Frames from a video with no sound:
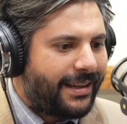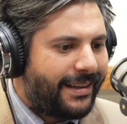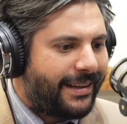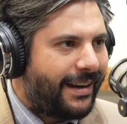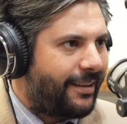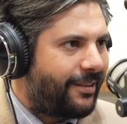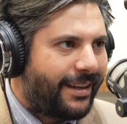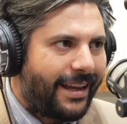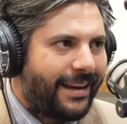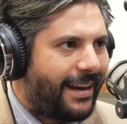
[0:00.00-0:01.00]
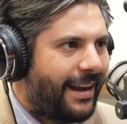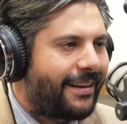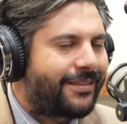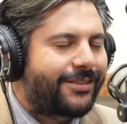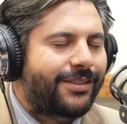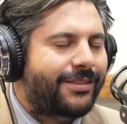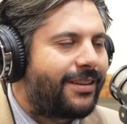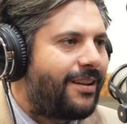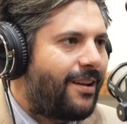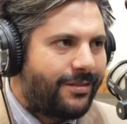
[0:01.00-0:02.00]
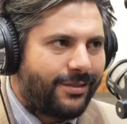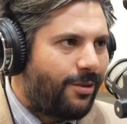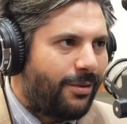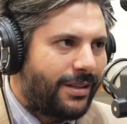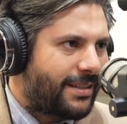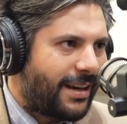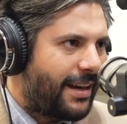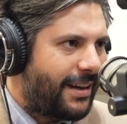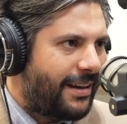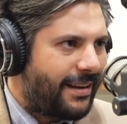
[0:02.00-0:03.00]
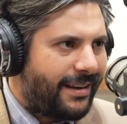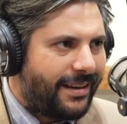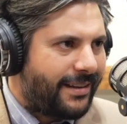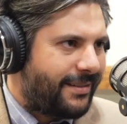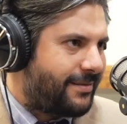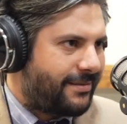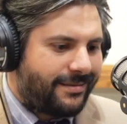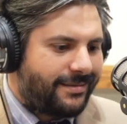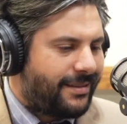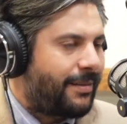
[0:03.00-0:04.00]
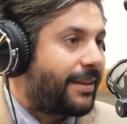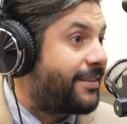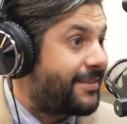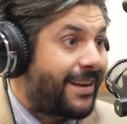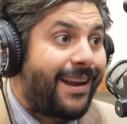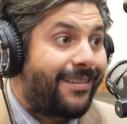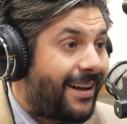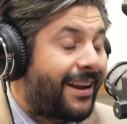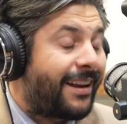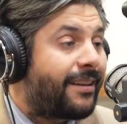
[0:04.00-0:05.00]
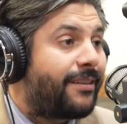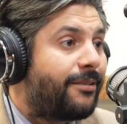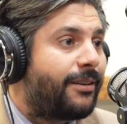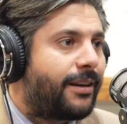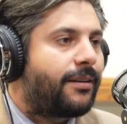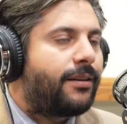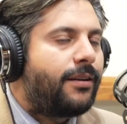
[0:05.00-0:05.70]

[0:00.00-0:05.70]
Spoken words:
and then I look at it, and it's just so one-sided, and like there's not a lot I can do here.